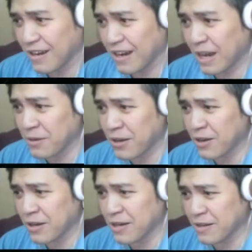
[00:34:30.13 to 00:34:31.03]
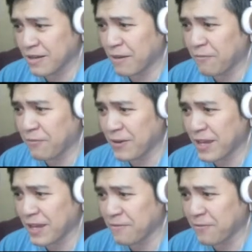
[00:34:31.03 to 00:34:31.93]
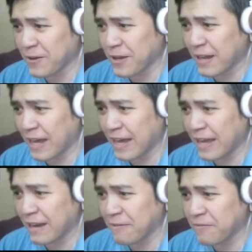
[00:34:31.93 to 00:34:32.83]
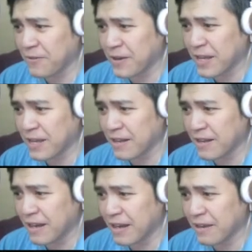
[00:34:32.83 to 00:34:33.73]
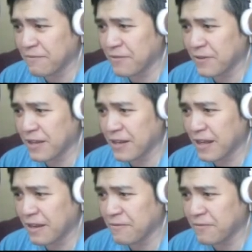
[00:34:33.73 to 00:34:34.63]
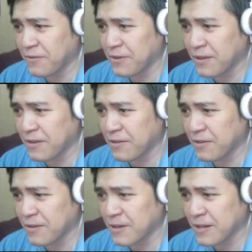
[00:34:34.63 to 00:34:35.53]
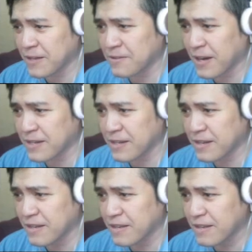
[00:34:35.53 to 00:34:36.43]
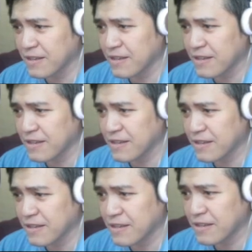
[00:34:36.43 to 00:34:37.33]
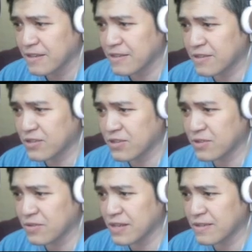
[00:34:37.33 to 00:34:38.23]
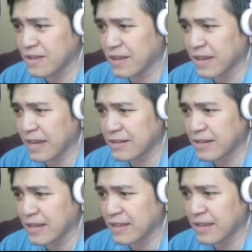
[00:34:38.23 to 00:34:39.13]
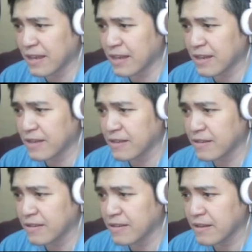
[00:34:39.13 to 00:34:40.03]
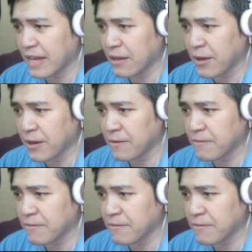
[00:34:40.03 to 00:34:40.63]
I'm gonna order. For real. I am for real gonna order an extraction. As soon as I catch that thing. That one.